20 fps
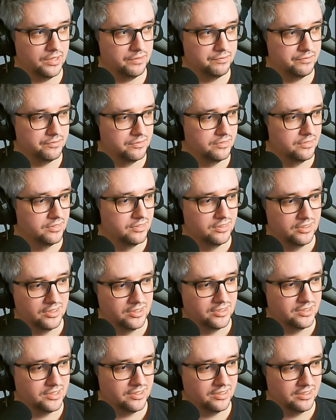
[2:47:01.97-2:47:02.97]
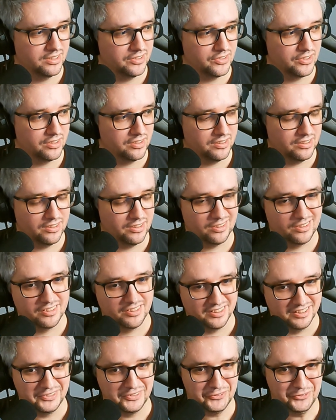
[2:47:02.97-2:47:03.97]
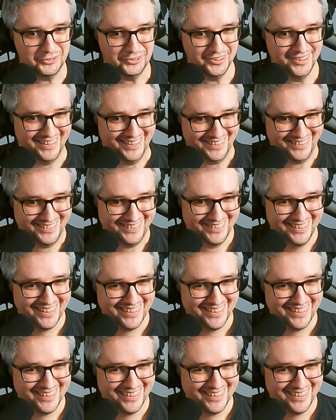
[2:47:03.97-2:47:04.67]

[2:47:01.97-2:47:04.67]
Um, let let let's do this.